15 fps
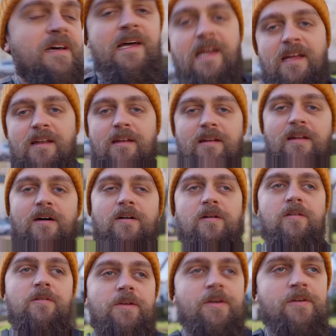
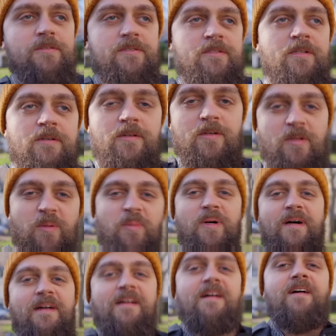Hello YouTube.
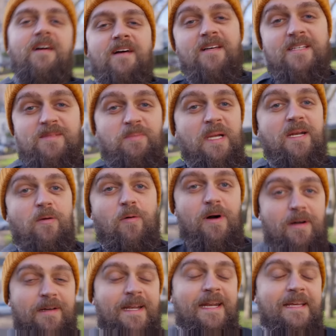It's been a
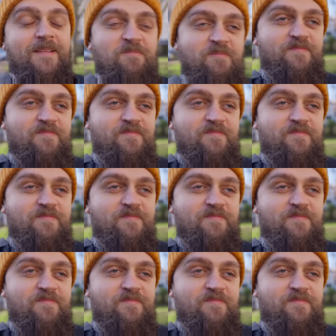while, innit?